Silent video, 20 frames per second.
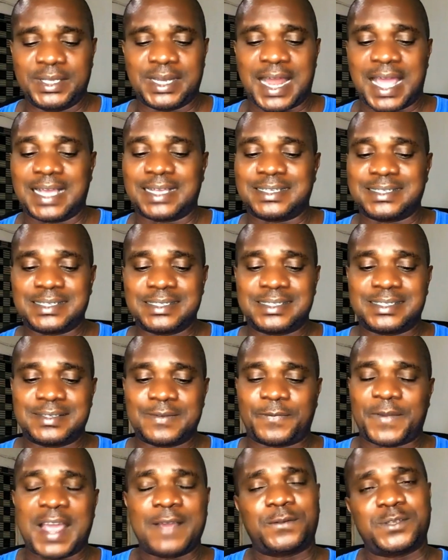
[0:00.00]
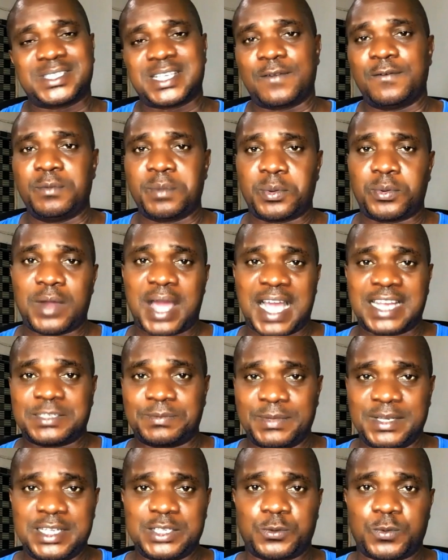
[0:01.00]
like 5 to 7 people ask
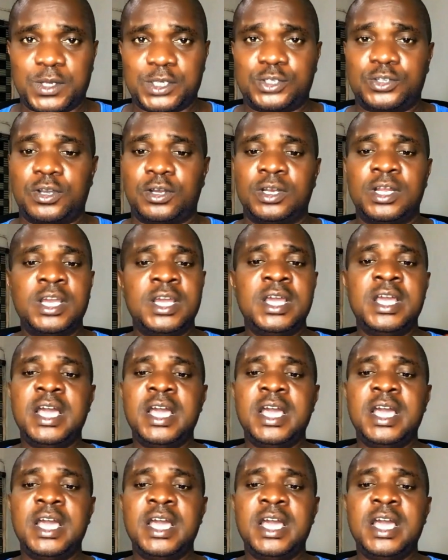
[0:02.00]
me this question,